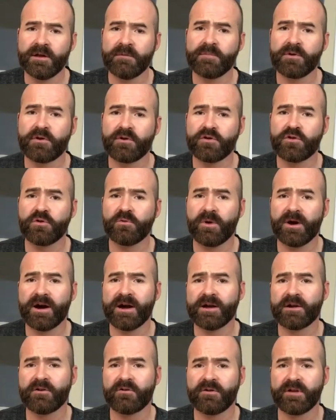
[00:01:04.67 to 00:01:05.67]
Because you
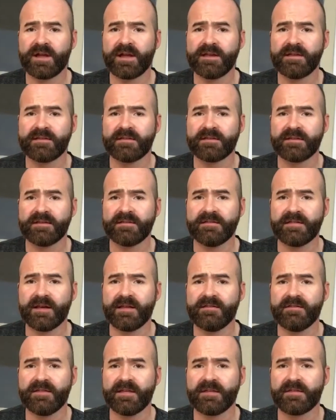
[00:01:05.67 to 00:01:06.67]
are creating
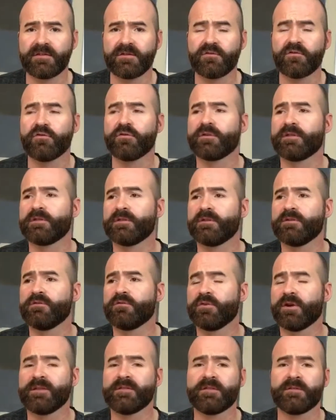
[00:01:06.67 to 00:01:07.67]
then this trust and
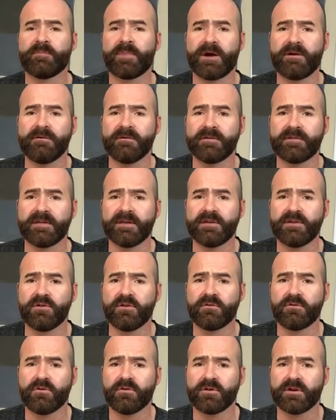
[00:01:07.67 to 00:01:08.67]
transparency in
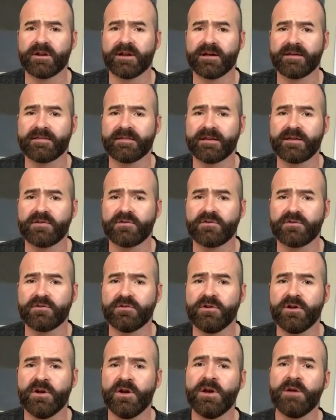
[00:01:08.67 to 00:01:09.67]
your
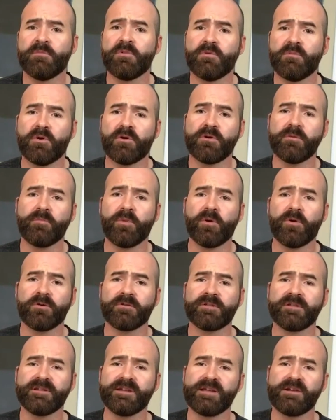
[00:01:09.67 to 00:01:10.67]
organization, but more
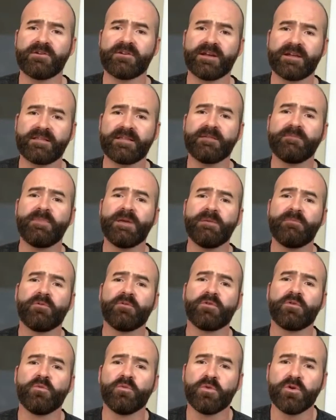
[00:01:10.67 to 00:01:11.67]
importantly, you're getting
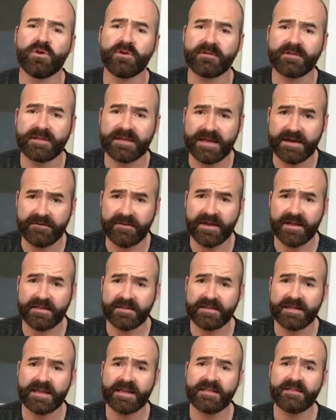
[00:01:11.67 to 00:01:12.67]
people to work together and
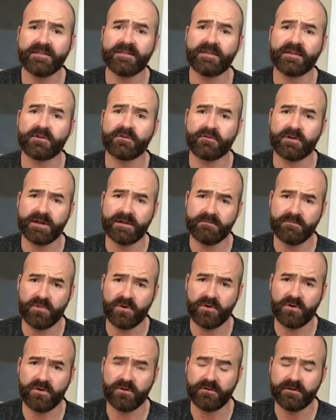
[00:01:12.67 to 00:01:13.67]
to integrate
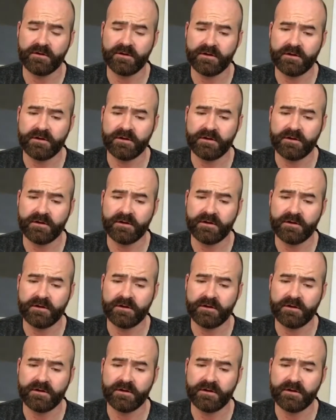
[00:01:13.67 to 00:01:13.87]
more.